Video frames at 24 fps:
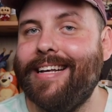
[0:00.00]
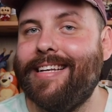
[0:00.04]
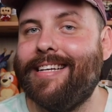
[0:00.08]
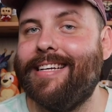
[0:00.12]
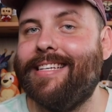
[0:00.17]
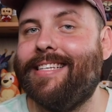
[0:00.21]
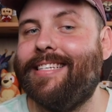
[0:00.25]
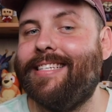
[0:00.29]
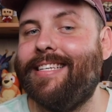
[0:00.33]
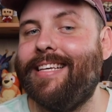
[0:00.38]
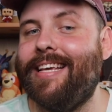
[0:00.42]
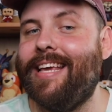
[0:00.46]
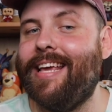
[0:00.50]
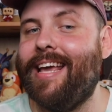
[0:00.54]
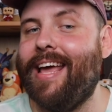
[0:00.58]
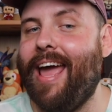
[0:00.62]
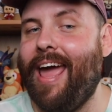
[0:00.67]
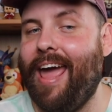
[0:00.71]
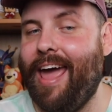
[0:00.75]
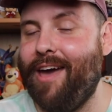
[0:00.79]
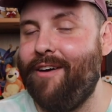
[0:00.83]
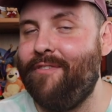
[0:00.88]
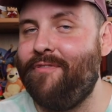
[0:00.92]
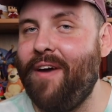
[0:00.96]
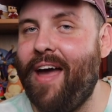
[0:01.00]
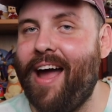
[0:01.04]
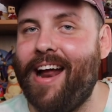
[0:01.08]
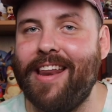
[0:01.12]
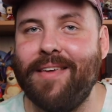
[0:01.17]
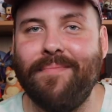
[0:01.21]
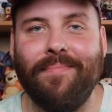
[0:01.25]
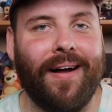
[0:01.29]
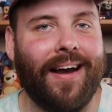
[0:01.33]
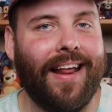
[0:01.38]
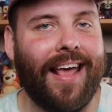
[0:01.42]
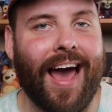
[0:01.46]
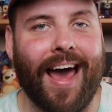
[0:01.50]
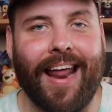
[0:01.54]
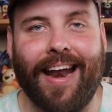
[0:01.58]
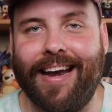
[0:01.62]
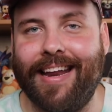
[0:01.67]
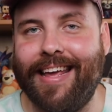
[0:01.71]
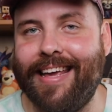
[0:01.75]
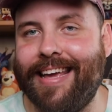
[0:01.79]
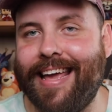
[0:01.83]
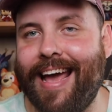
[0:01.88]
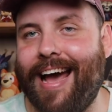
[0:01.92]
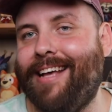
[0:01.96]
to see if anybody had
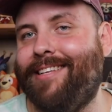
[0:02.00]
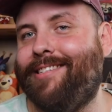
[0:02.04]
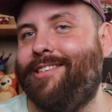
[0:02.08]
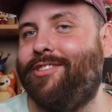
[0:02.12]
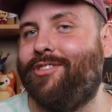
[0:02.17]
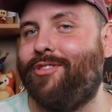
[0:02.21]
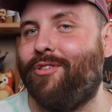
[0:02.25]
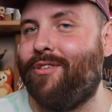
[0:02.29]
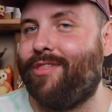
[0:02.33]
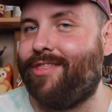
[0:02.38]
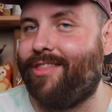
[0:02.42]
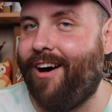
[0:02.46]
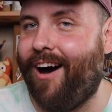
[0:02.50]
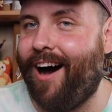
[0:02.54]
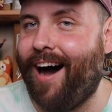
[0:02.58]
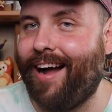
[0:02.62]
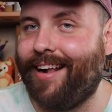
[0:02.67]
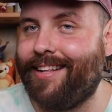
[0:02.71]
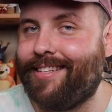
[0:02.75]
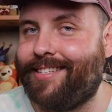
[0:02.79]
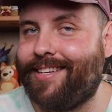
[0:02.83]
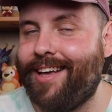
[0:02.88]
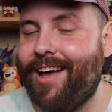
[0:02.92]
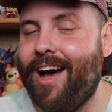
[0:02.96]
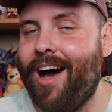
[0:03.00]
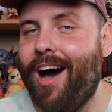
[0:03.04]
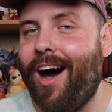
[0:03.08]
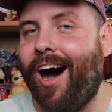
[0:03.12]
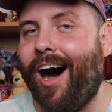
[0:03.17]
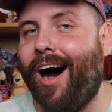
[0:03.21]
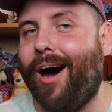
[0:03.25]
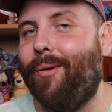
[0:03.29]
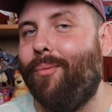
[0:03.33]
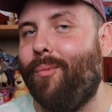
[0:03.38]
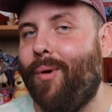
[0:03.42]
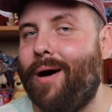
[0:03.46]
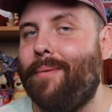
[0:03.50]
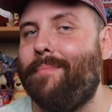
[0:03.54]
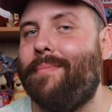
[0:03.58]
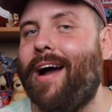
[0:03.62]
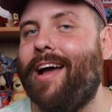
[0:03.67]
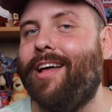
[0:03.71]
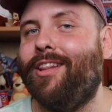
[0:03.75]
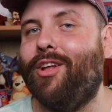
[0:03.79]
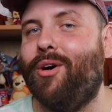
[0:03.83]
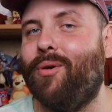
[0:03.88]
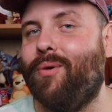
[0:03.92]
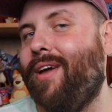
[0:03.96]
any guesses or thoughts on what
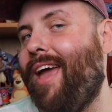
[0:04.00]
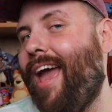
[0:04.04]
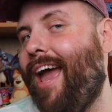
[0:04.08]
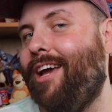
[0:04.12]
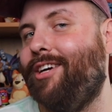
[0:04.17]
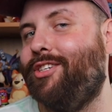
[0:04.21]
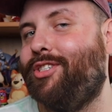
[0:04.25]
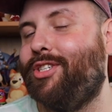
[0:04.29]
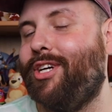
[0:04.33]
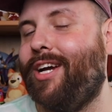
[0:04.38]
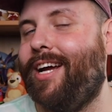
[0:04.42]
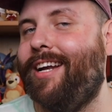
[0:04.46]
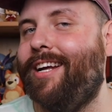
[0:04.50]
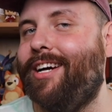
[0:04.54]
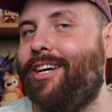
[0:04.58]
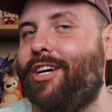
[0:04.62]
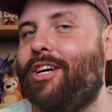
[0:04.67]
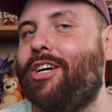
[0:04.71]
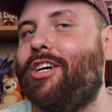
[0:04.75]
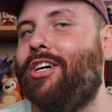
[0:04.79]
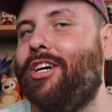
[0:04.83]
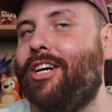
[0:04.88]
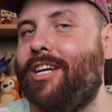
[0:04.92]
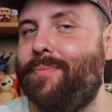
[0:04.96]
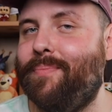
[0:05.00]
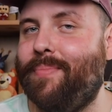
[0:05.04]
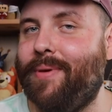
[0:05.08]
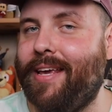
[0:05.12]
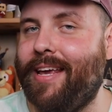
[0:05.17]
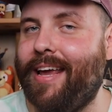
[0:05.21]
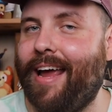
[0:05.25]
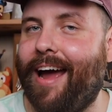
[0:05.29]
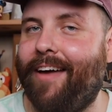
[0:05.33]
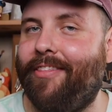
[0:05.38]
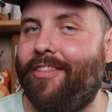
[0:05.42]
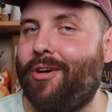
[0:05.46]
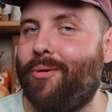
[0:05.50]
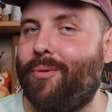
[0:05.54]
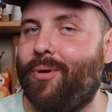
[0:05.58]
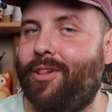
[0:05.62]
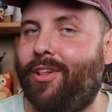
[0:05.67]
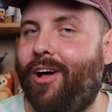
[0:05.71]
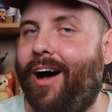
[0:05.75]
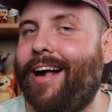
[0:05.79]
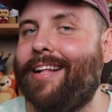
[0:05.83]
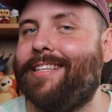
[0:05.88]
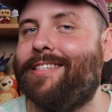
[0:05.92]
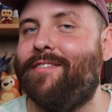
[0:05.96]
my location could be, and there were
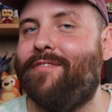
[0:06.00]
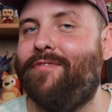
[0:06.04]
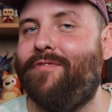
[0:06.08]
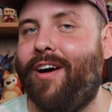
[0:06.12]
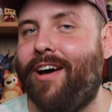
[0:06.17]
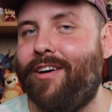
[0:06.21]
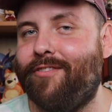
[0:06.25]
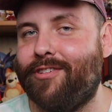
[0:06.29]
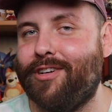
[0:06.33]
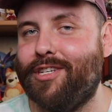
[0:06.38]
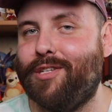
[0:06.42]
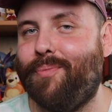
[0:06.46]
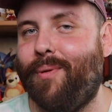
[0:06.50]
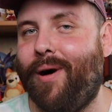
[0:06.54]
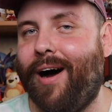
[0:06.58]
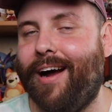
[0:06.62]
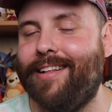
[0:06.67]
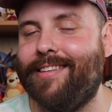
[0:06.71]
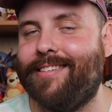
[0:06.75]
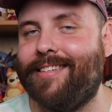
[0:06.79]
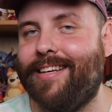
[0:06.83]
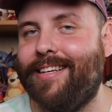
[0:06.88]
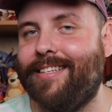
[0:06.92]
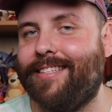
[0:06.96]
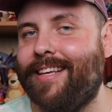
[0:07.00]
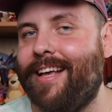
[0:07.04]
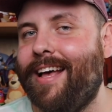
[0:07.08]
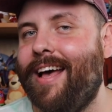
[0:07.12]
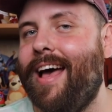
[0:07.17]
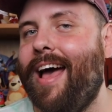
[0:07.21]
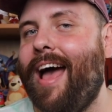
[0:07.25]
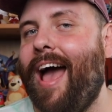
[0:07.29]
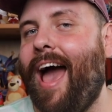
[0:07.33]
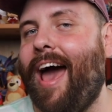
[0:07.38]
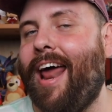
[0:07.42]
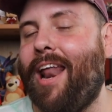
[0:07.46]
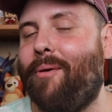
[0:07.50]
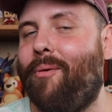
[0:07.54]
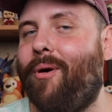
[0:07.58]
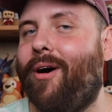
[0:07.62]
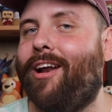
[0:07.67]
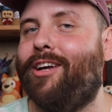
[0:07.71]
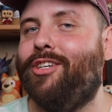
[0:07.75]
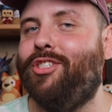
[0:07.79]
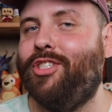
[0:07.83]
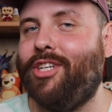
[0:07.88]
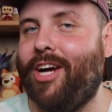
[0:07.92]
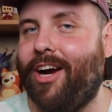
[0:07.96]
lots of fun responses, and I
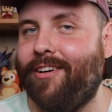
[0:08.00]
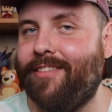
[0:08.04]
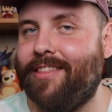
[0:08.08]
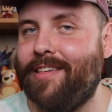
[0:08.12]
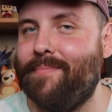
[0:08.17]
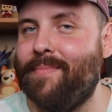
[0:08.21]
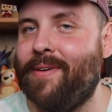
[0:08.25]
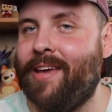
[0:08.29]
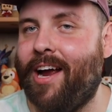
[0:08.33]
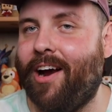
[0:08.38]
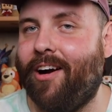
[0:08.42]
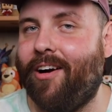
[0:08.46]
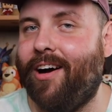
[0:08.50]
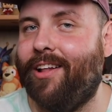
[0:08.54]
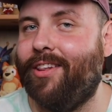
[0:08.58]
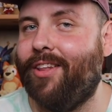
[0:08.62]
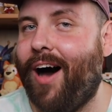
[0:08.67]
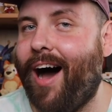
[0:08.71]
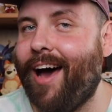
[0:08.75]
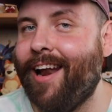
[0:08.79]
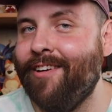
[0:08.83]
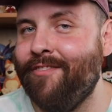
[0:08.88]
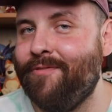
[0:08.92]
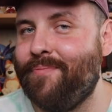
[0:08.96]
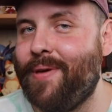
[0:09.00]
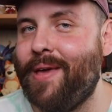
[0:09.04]
want to share them here. A lot of